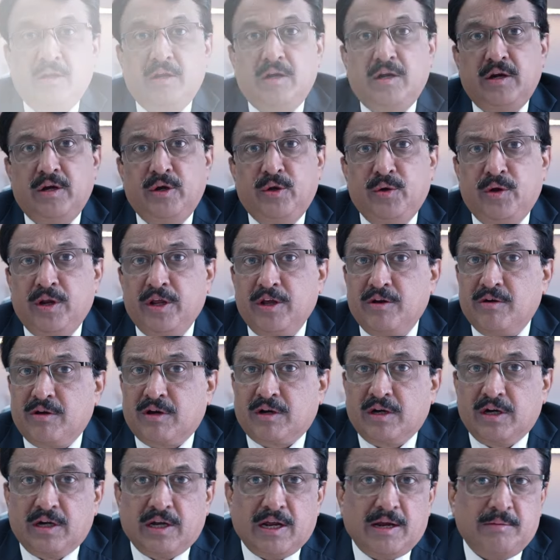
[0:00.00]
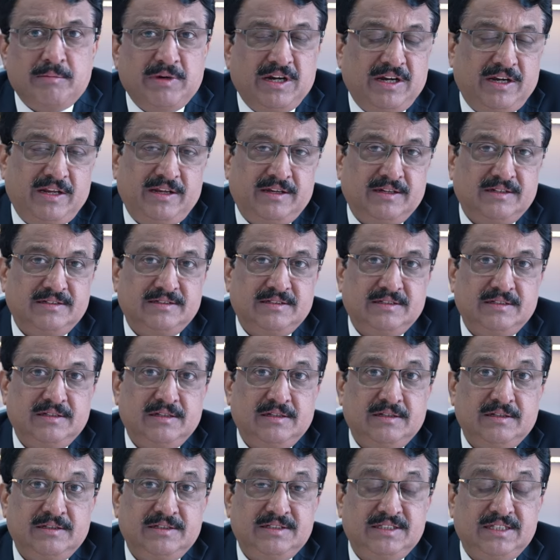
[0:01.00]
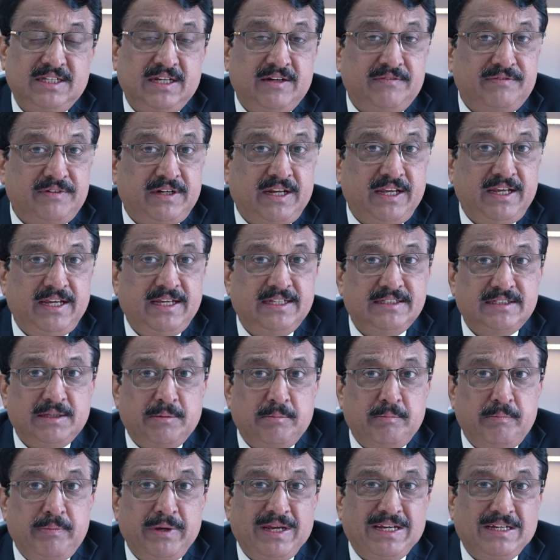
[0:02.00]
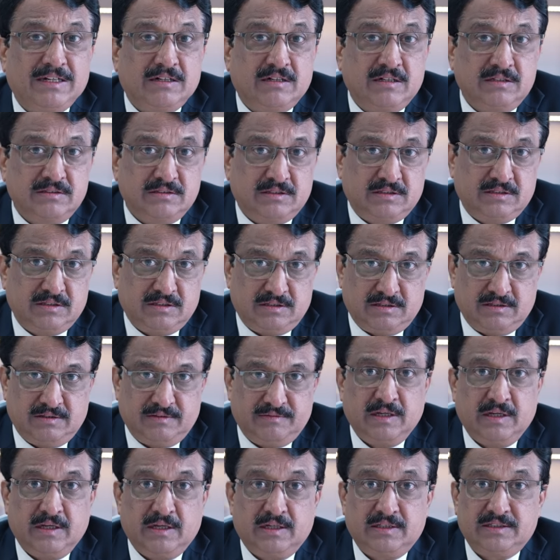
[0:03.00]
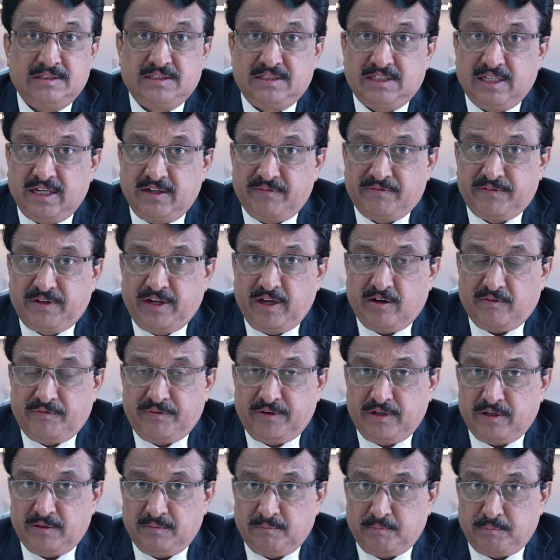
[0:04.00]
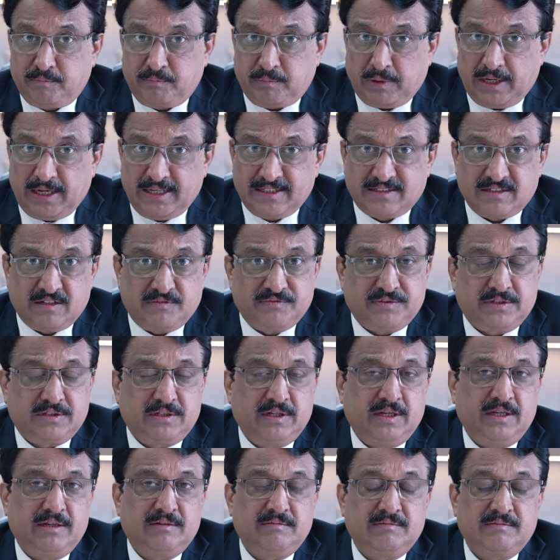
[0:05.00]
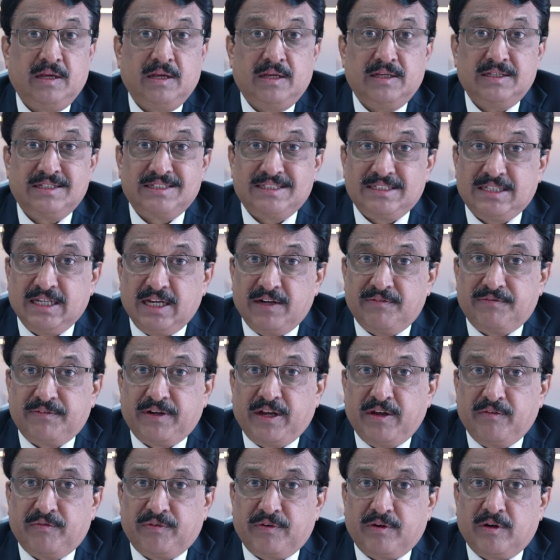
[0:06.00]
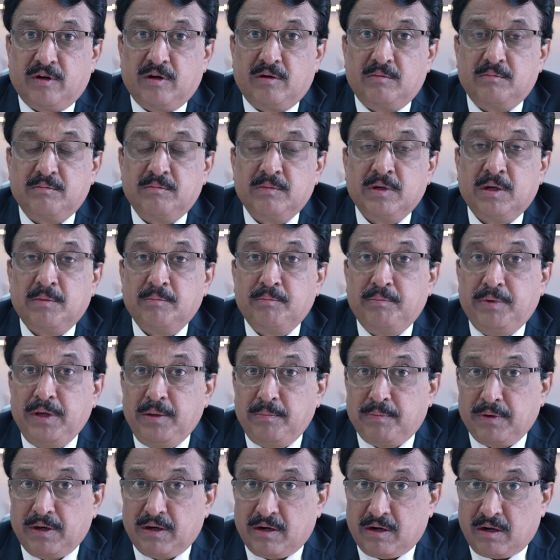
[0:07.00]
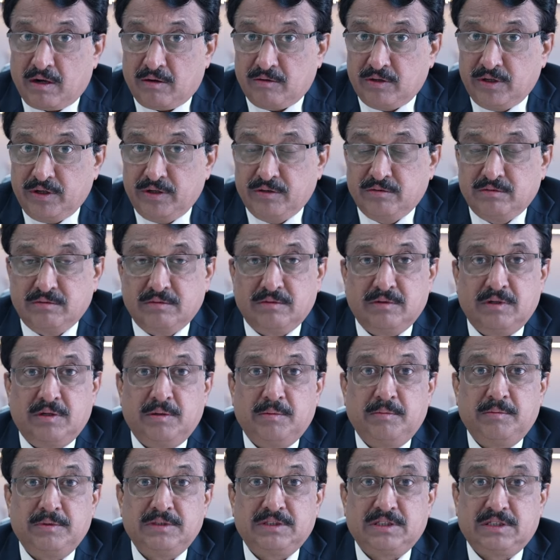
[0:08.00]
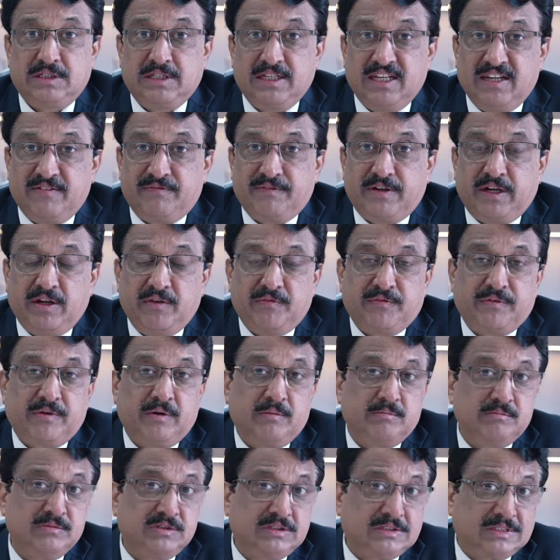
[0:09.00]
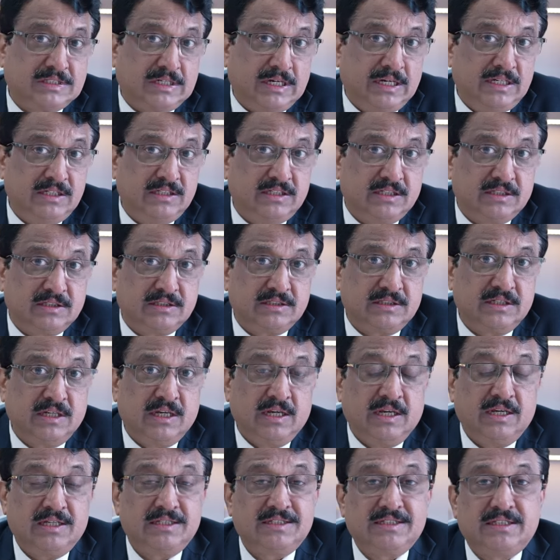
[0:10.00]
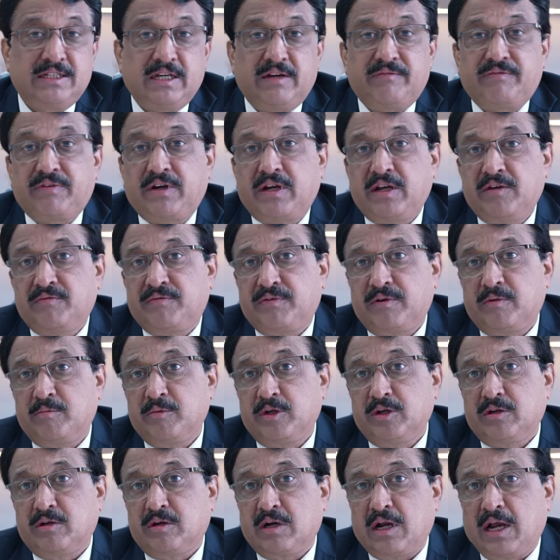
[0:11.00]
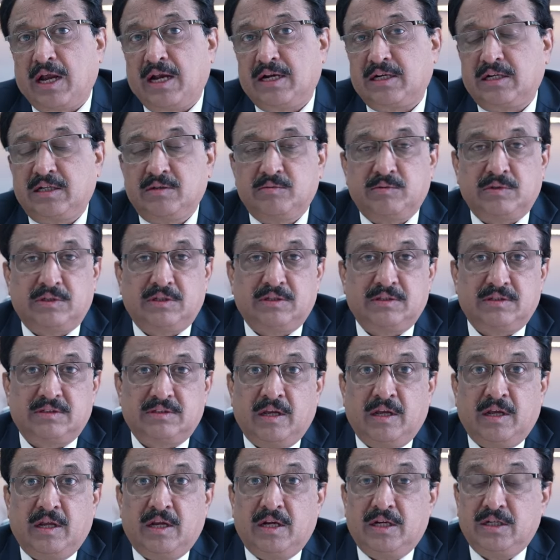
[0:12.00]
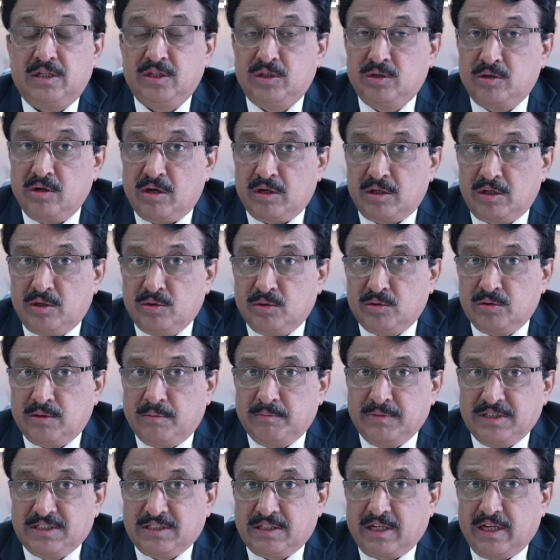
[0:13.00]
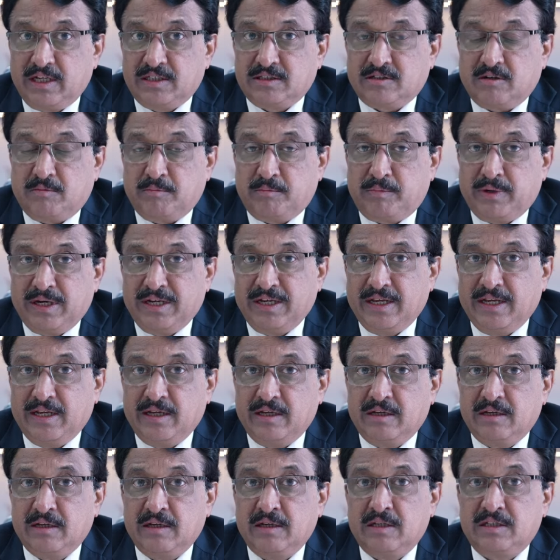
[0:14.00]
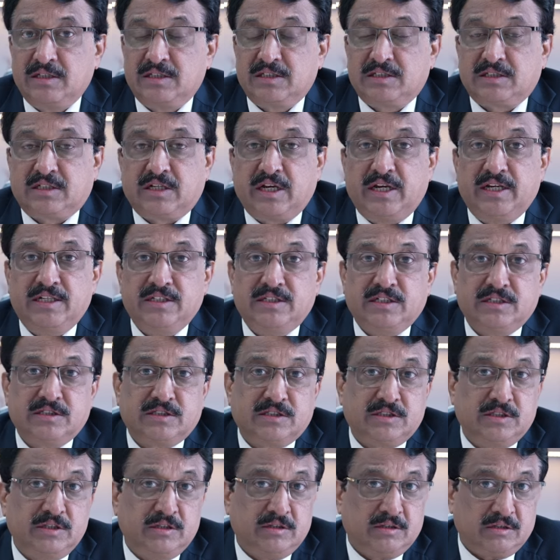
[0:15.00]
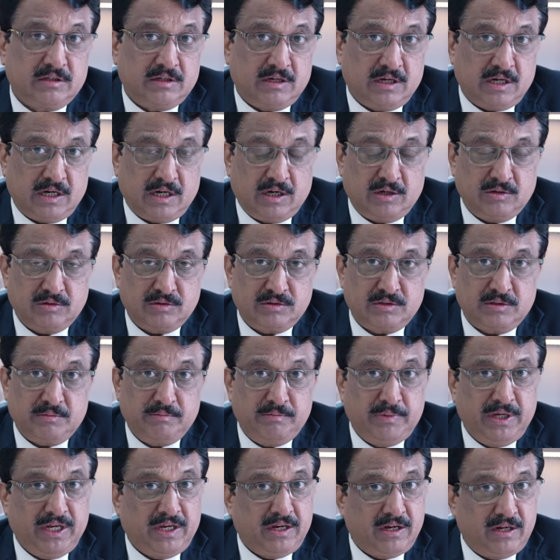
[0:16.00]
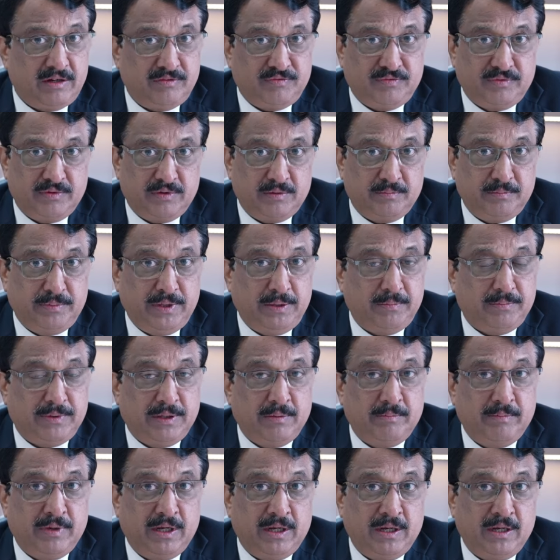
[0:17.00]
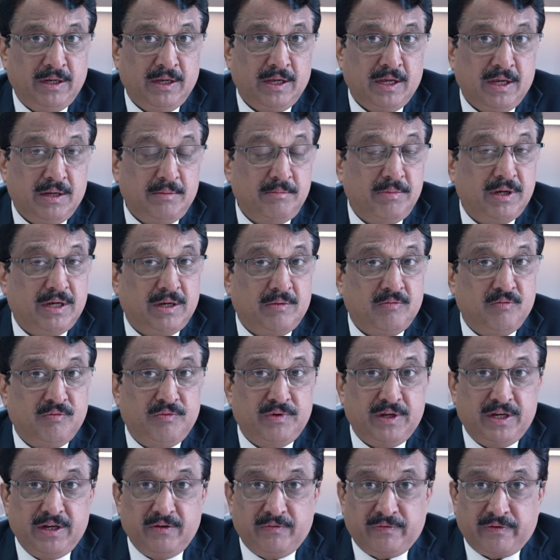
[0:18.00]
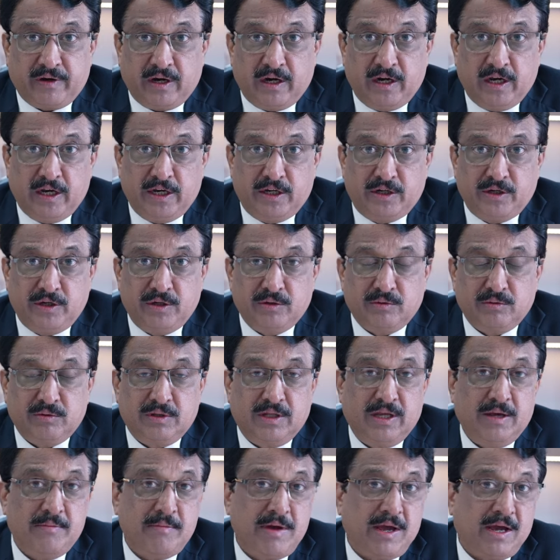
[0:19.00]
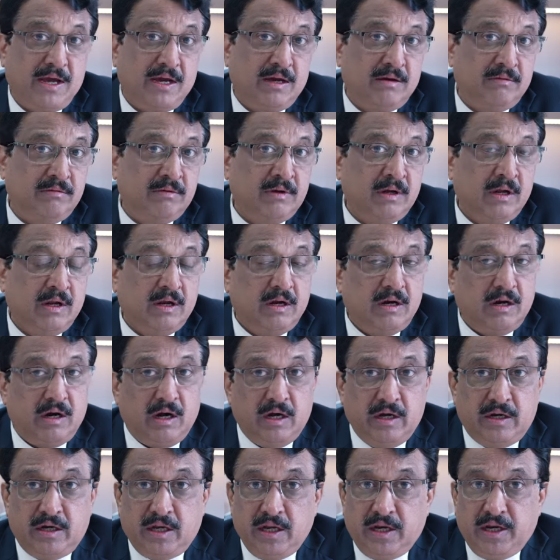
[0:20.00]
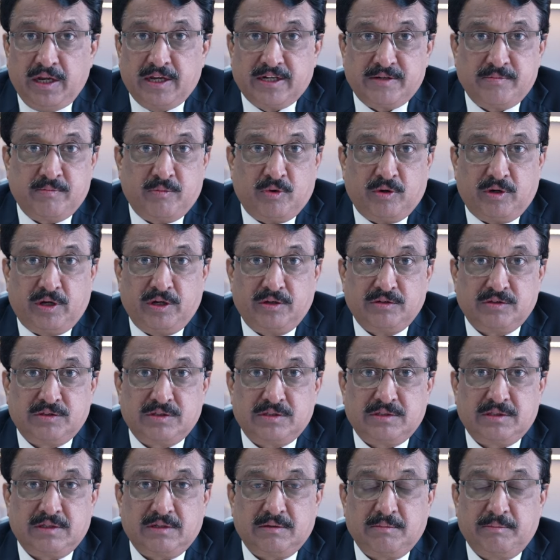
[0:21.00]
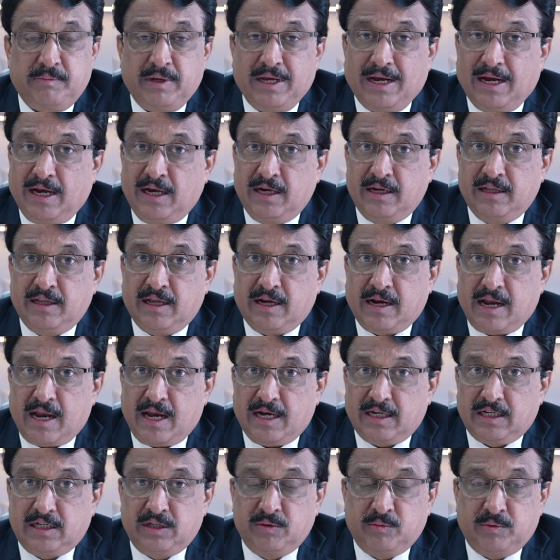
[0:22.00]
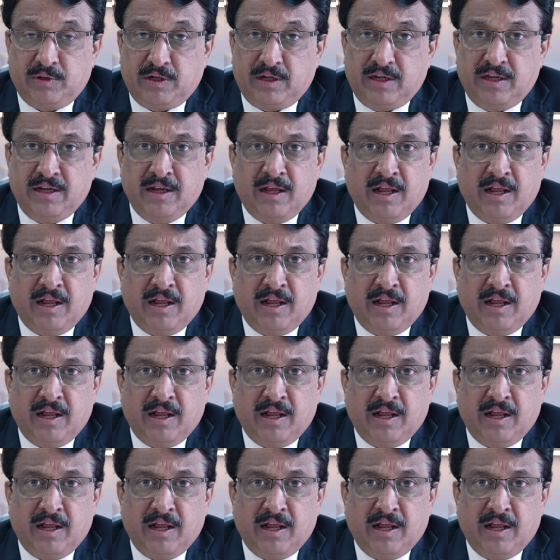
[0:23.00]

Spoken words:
During your retirement years, safety is a big concern. Safety of your place of stay, safety from people around you, safety from strangers, safety from your activities. Do not do the mistakes of bringing strangers to your house. Be careful. People may become very friendly to you. They may have ulterior motives behind their activity.